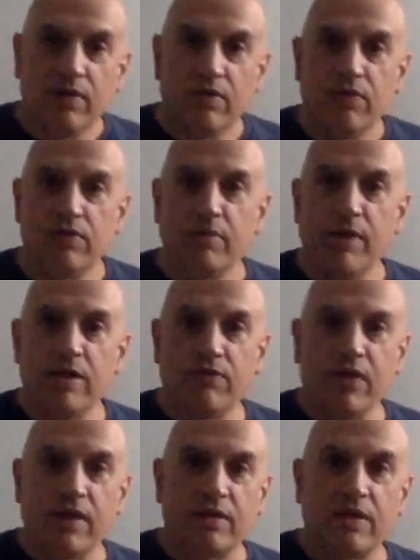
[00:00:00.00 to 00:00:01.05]
for the main
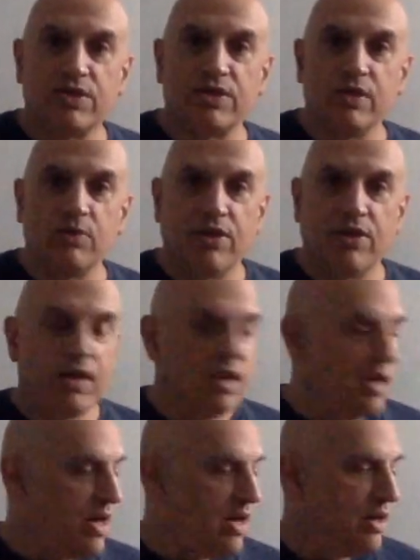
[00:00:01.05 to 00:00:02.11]
event, let's see what
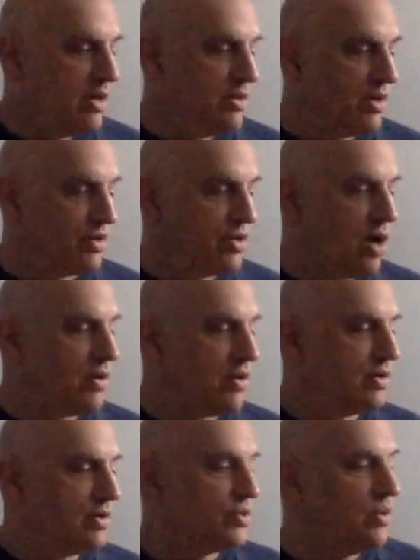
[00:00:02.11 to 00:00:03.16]
the guitar
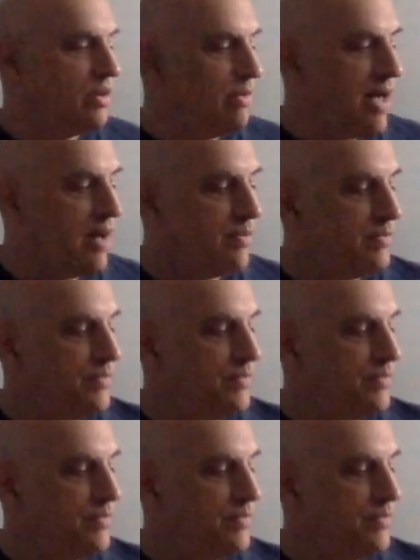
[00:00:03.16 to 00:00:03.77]
is all about.